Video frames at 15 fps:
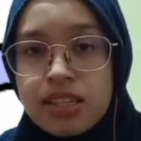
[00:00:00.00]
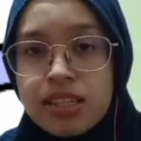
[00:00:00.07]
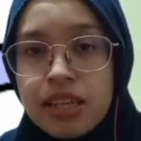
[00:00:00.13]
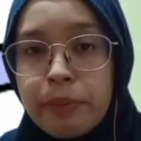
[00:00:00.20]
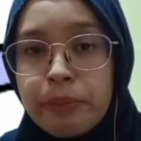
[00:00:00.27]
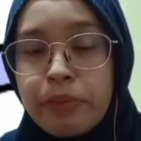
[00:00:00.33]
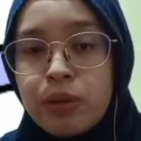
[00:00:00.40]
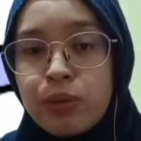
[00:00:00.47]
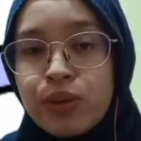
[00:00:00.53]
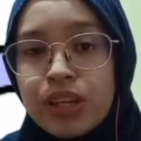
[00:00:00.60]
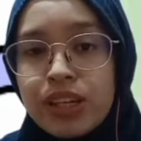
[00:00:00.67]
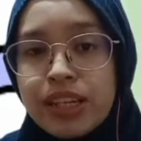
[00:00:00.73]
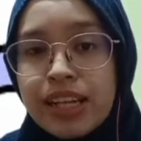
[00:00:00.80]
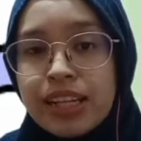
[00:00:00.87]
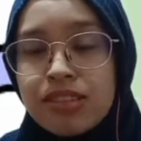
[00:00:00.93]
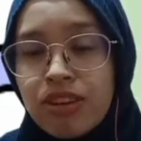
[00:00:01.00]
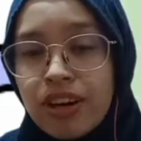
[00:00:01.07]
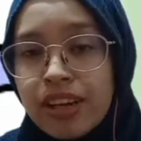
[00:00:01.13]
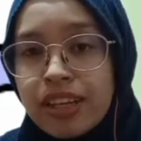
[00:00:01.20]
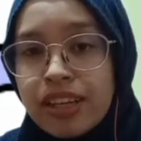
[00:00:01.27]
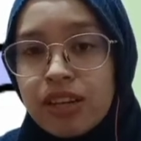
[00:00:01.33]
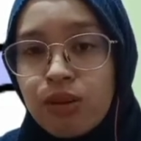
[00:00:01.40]
the sample were then
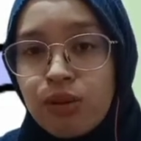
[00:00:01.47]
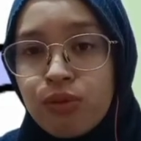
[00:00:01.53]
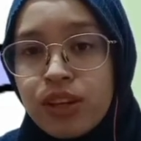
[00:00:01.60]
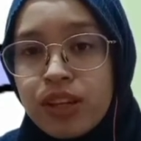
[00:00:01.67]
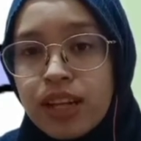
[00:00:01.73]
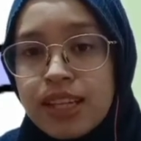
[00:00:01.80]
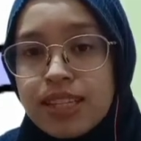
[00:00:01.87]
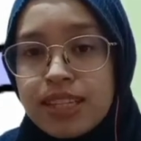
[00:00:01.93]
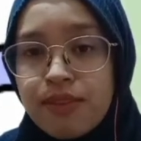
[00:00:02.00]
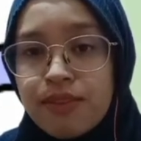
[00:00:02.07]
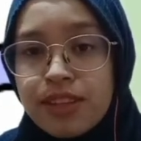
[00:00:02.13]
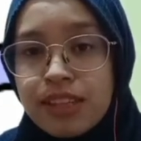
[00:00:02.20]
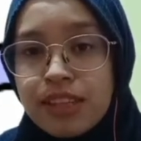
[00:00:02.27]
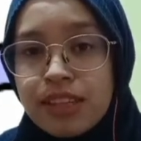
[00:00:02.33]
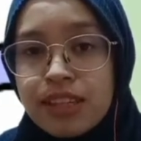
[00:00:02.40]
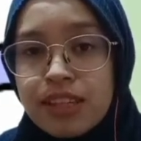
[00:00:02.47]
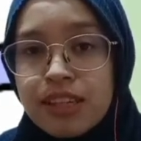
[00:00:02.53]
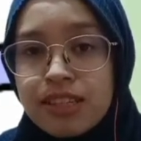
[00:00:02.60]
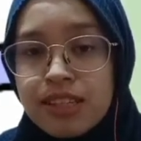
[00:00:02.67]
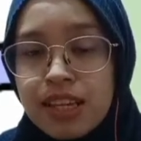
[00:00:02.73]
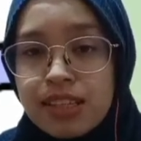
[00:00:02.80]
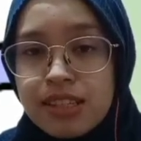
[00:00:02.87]
dried in an oven at 70
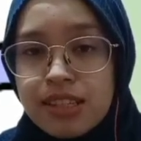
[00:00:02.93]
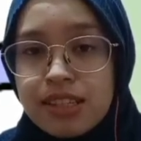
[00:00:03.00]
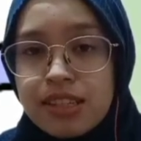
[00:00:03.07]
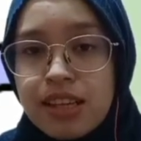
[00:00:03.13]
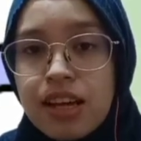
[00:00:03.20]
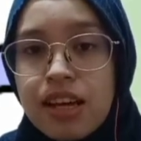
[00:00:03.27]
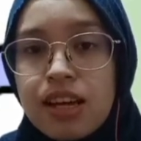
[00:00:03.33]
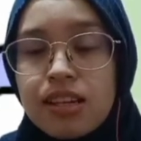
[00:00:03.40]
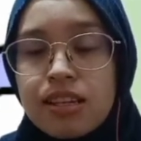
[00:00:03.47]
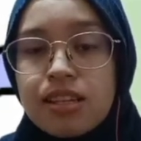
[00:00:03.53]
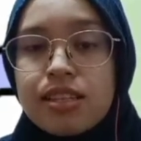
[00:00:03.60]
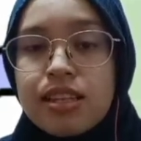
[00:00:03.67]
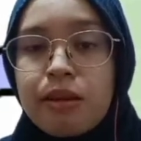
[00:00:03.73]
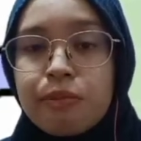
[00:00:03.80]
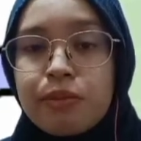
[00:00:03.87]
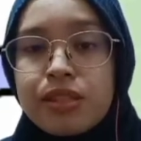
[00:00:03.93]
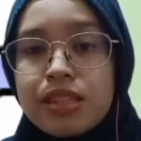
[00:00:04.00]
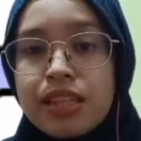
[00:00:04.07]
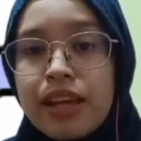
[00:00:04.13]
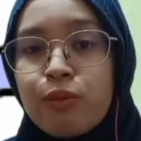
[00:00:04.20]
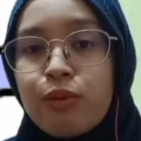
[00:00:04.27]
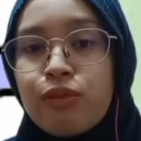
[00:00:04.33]
degrees Celsius. The
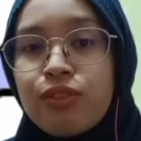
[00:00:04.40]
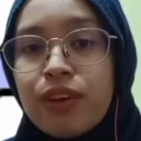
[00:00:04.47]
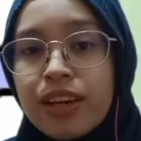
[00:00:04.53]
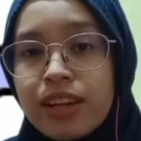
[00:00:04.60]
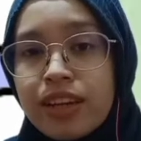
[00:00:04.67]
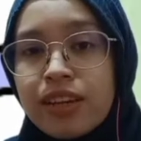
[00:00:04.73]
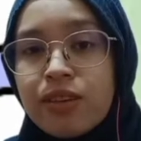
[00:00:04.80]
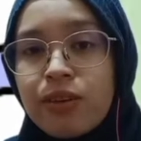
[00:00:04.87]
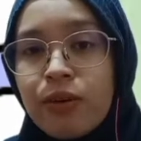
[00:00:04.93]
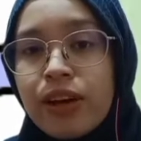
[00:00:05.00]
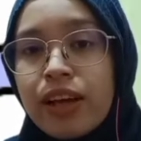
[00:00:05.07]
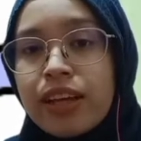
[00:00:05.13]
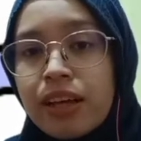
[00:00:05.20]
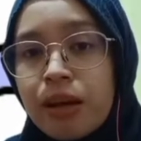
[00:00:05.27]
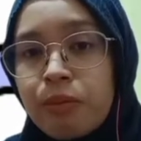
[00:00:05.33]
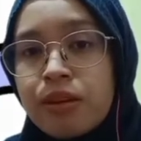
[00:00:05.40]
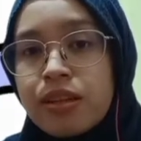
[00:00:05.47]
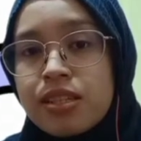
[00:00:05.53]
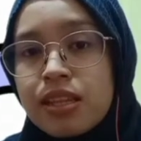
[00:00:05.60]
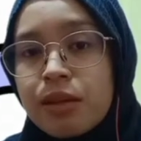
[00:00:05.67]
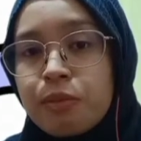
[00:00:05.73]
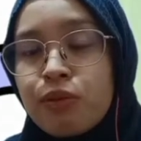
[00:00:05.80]
samples then were finely ground and kept
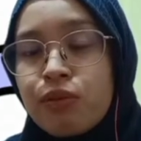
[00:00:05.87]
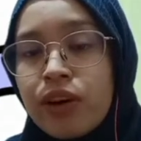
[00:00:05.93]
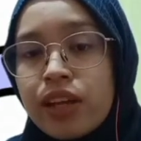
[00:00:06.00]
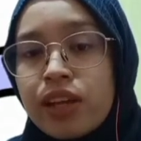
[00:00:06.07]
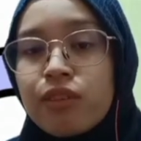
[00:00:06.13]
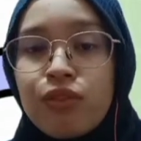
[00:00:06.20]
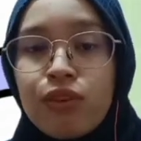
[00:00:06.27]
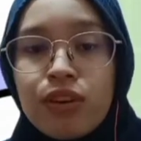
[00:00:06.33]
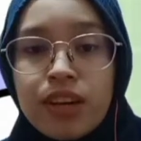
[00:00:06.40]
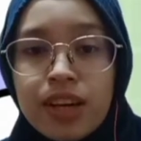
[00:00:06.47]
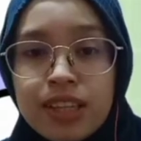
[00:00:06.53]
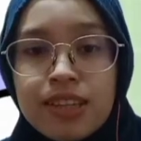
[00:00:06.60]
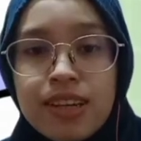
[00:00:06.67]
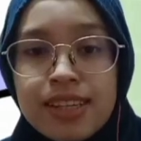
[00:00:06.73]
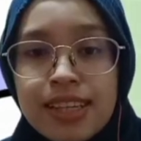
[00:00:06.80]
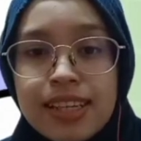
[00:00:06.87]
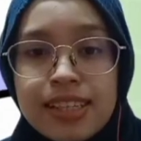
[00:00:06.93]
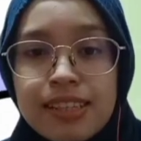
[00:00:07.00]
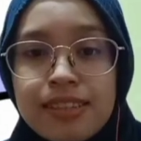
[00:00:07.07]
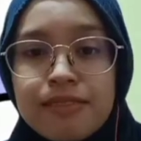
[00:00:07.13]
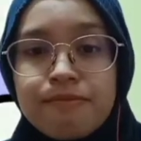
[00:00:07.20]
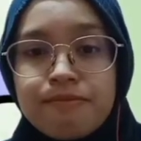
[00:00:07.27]
in the sample vial for
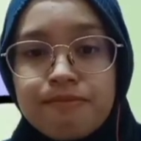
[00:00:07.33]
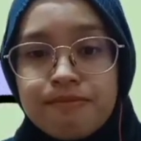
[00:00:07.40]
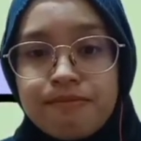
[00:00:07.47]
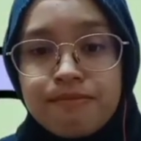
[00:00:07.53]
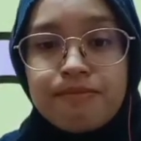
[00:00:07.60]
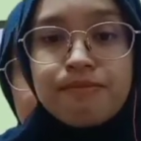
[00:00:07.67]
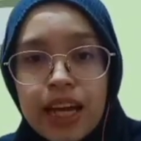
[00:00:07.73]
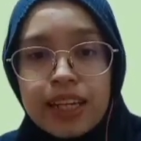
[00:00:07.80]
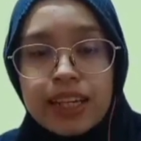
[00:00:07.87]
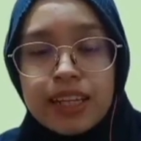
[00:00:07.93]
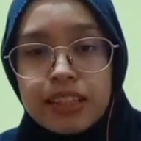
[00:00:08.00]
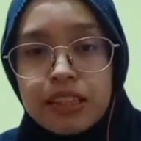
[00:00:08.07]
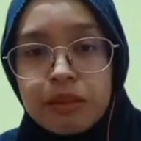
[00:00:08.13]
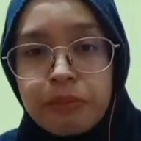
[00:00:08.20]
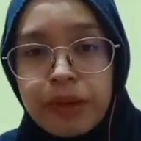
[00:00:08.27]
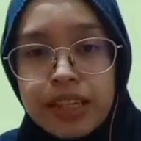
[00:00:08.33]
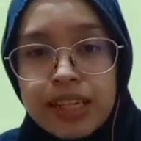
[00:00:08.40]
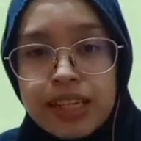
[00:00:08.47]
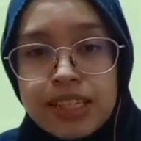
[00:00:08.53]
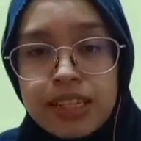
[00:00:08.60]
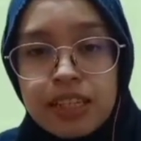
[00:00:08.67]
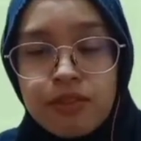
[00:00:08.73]
characterization. And the third
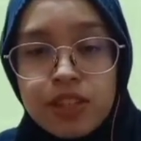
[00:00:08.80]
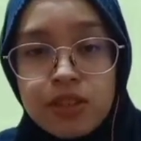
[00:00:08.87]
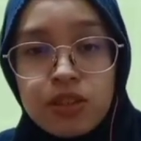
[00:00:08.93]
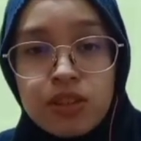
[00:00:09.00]
part is the